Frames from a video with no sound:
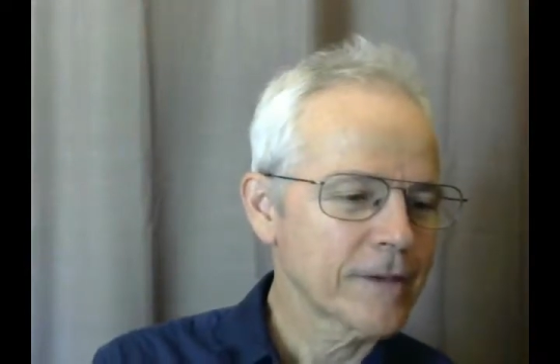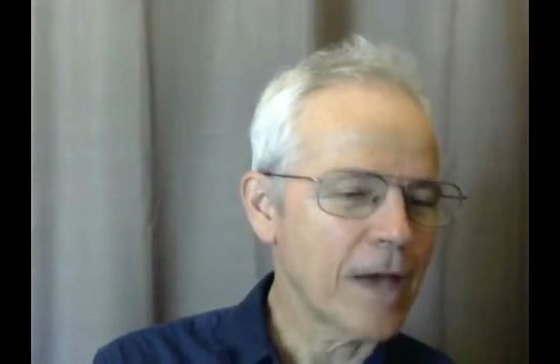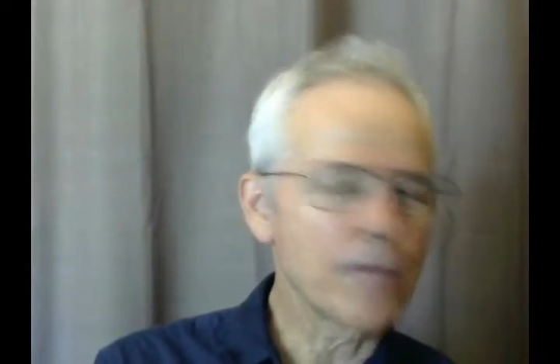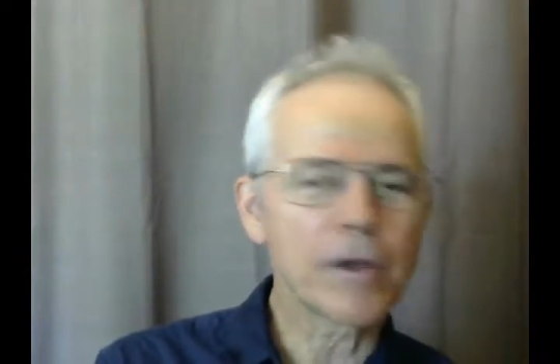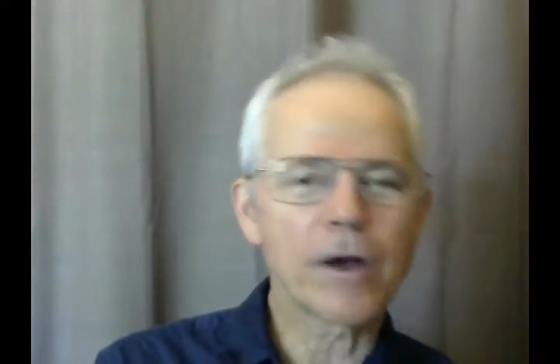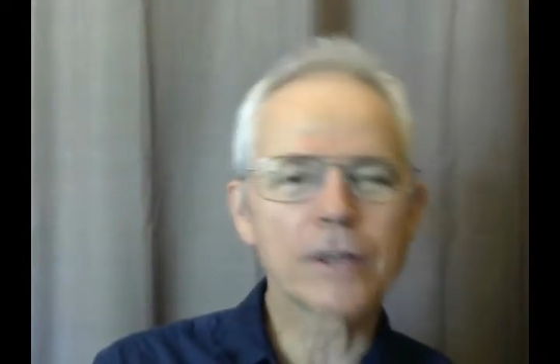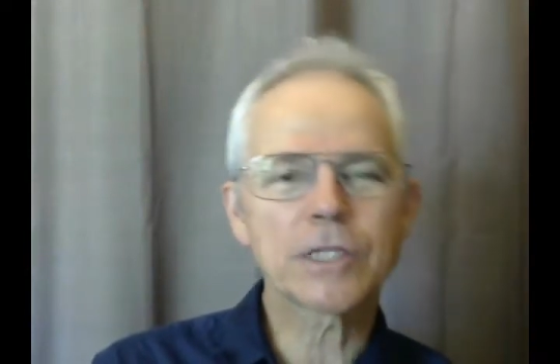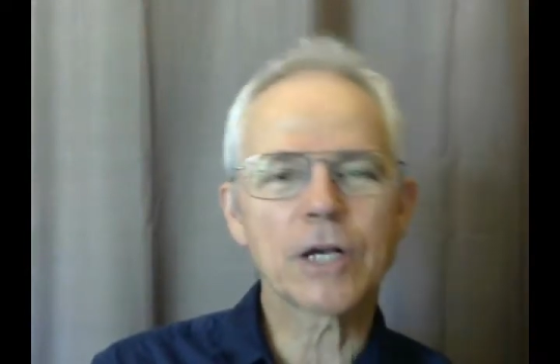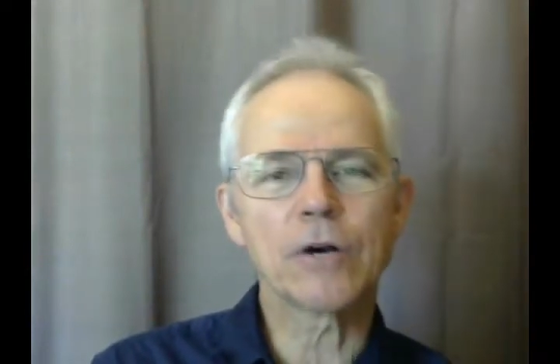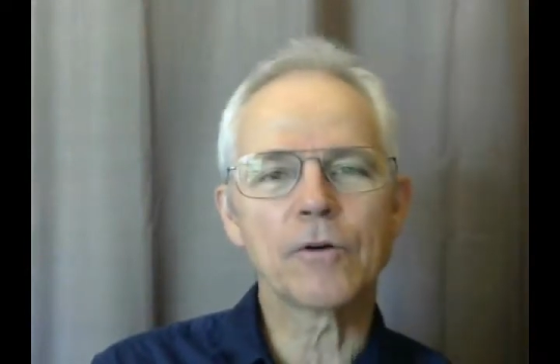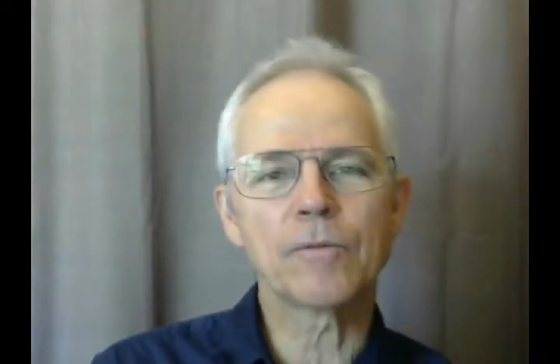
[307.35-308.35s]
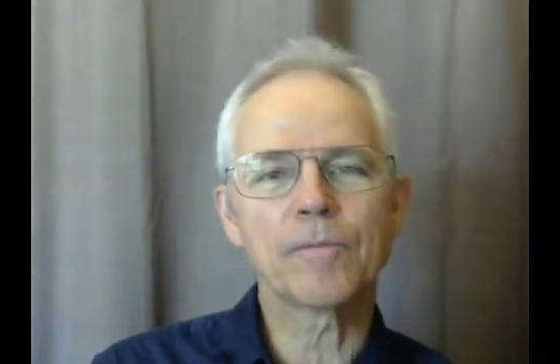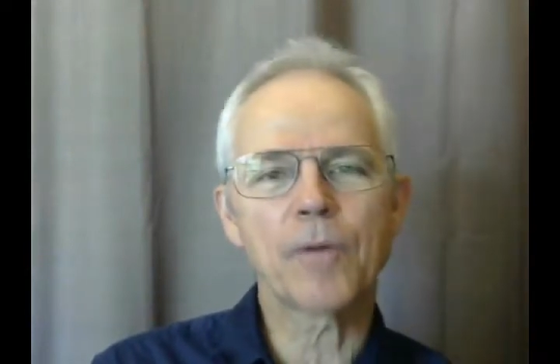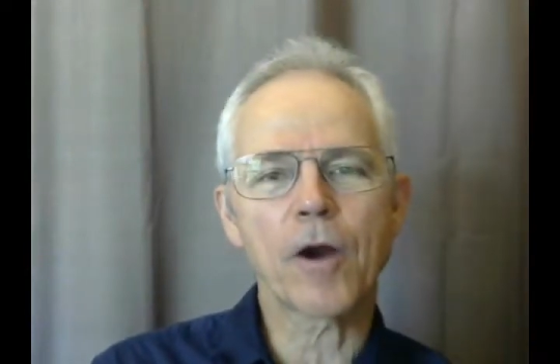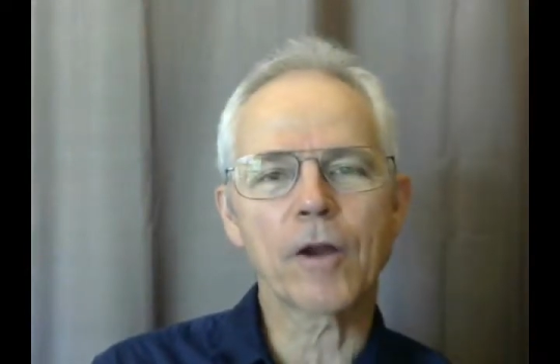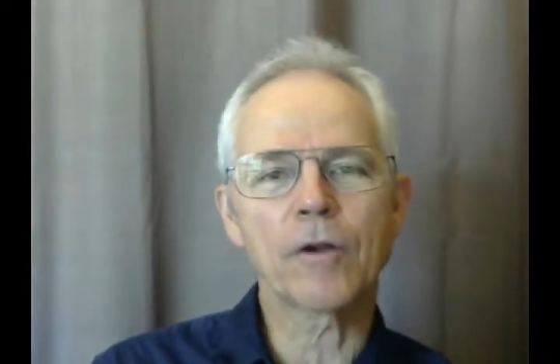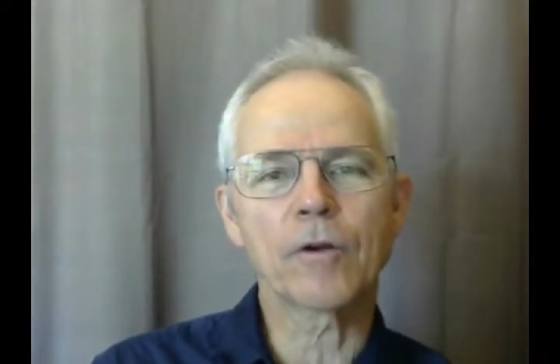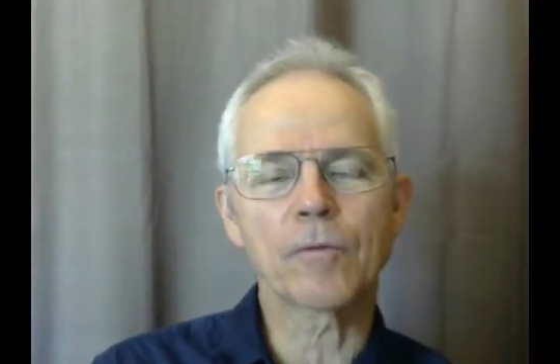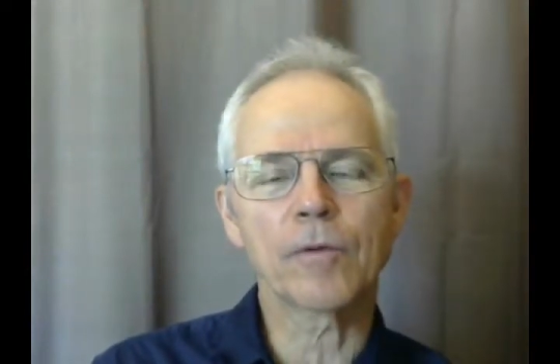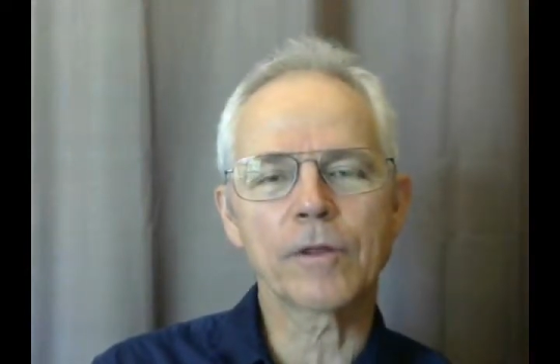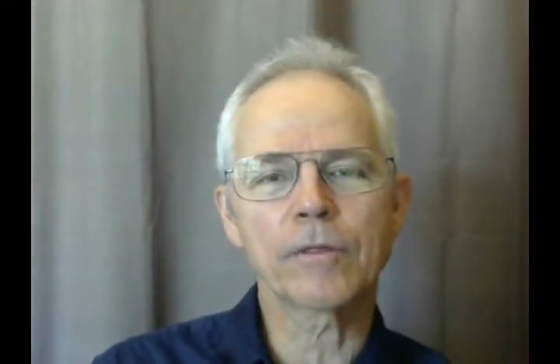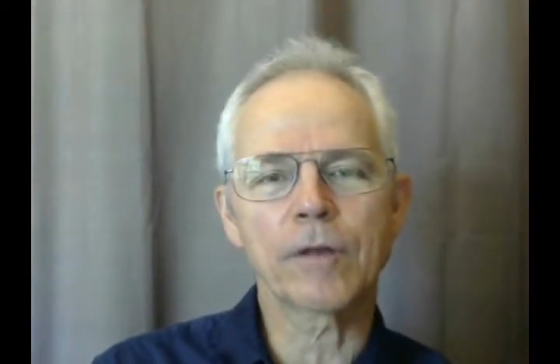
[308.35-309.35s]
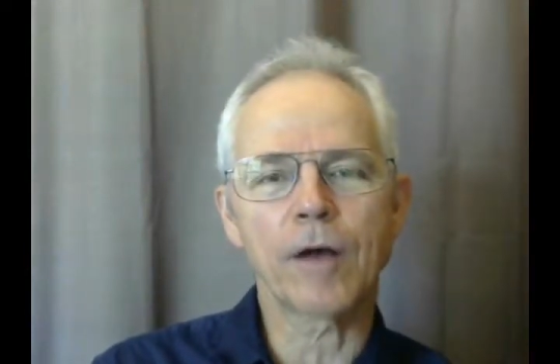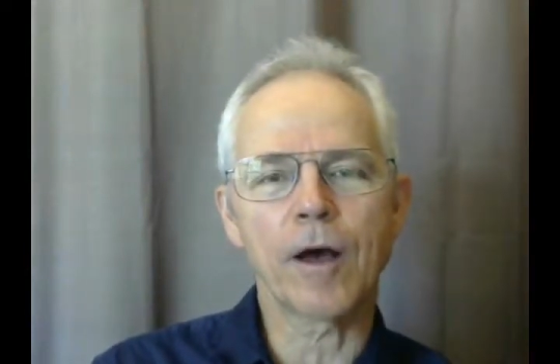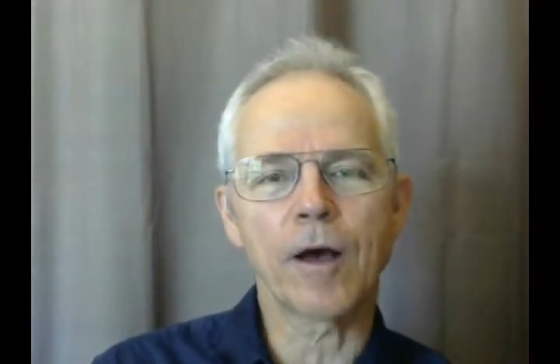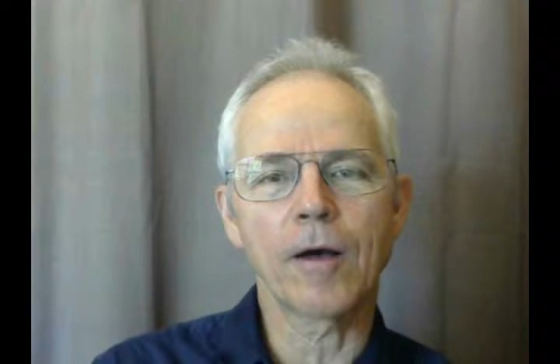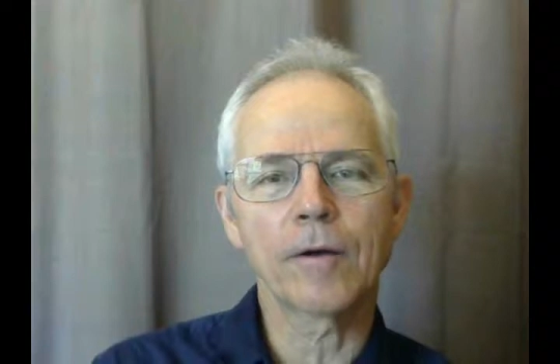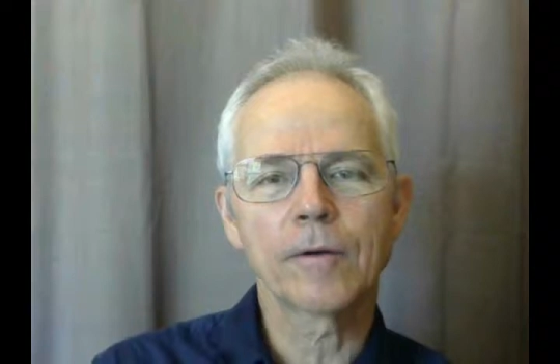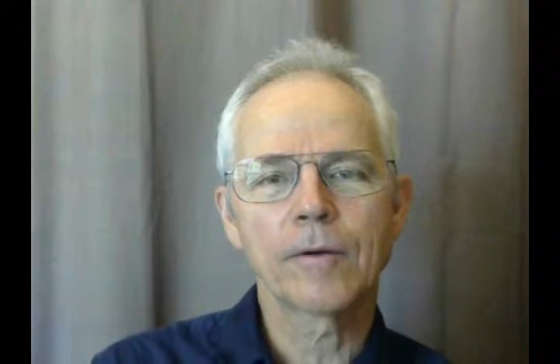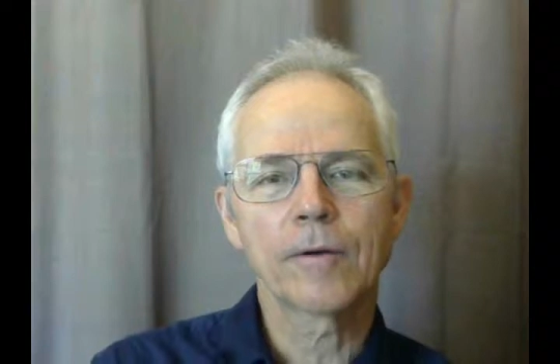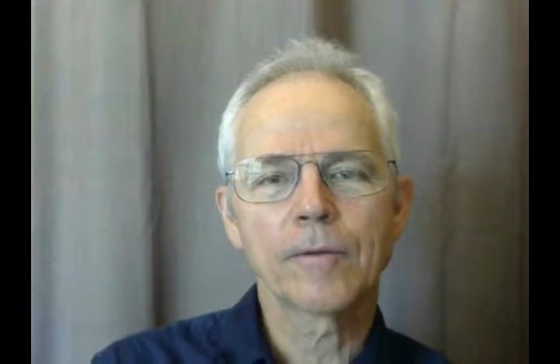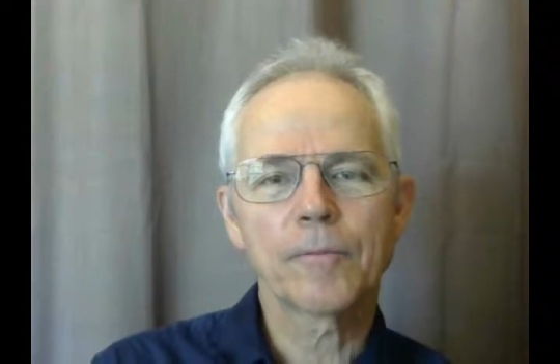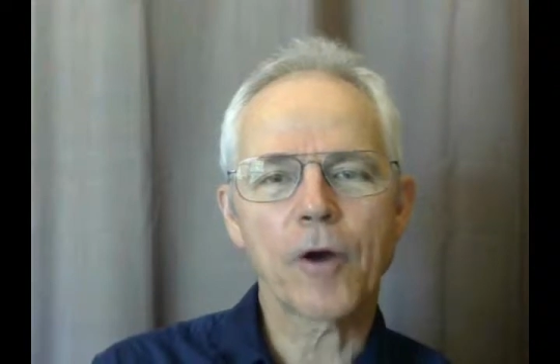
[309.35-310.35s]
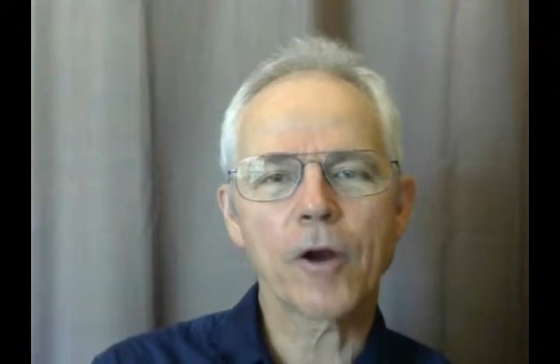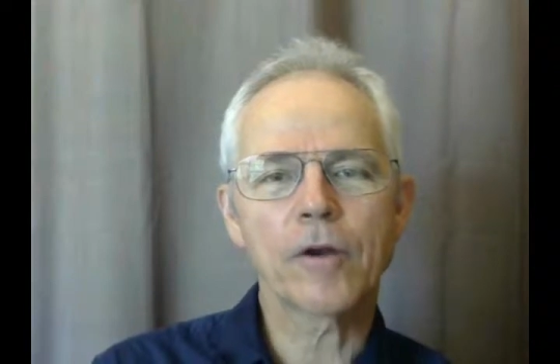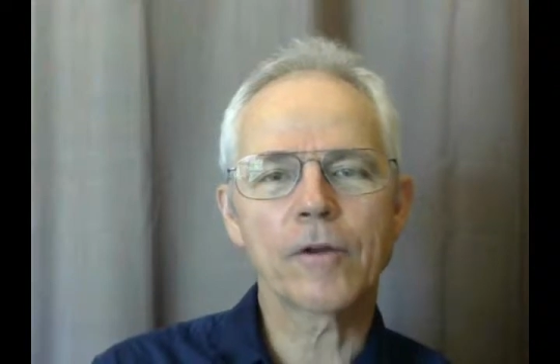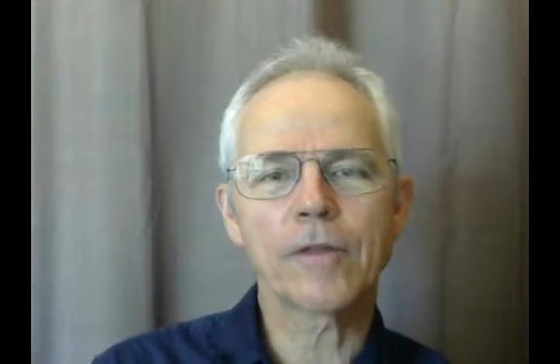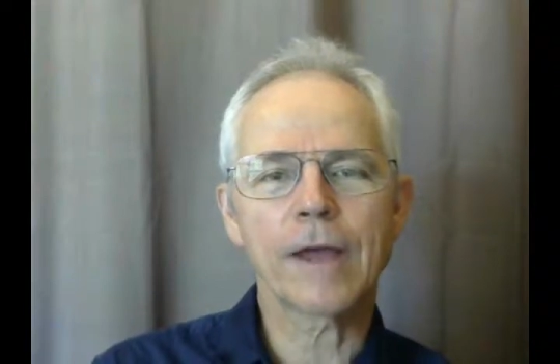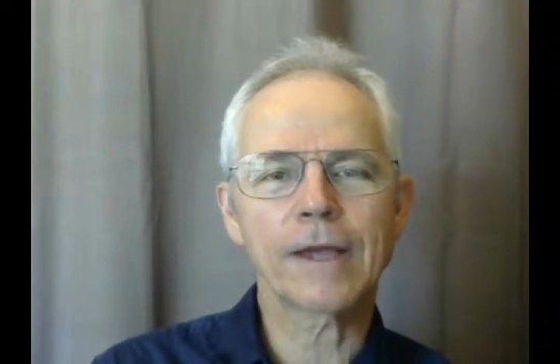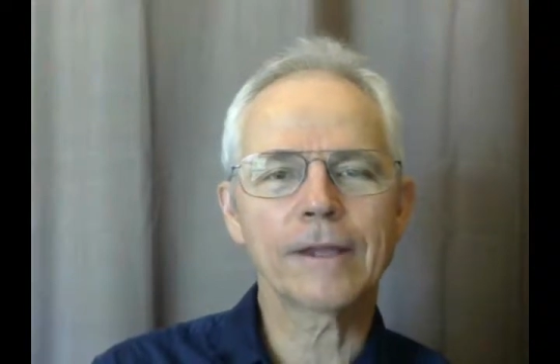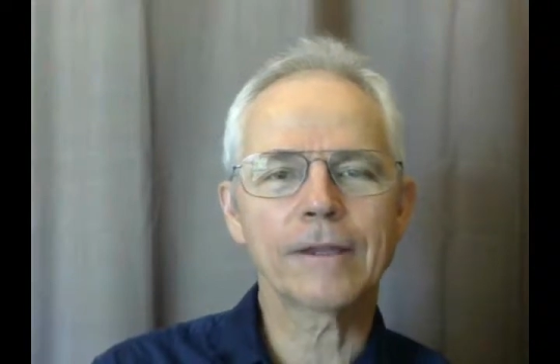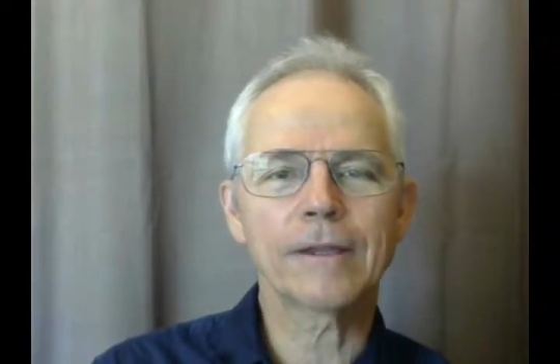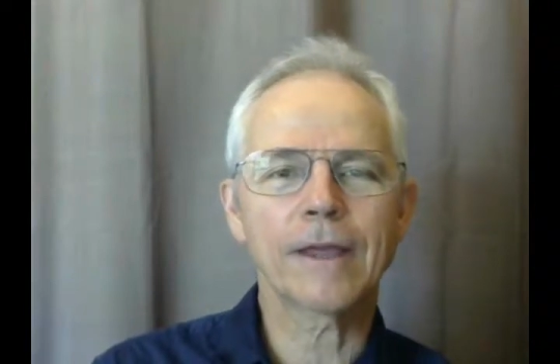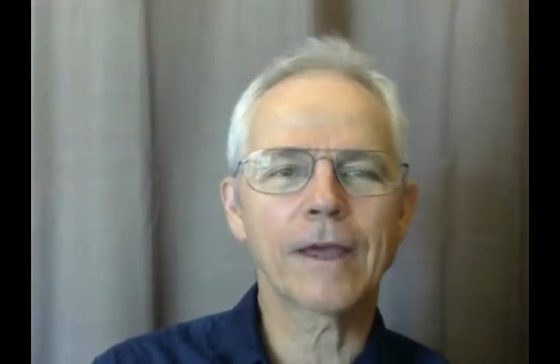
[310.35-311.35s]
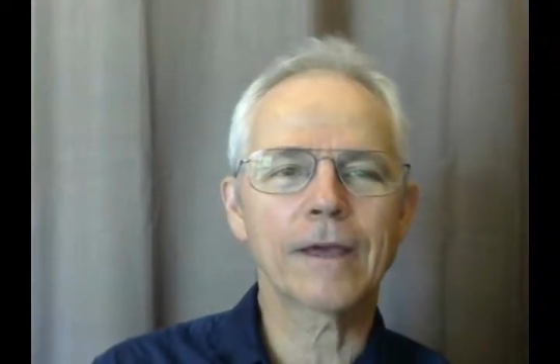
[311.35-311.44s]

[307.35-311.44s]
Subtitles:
And we also partner with partner that can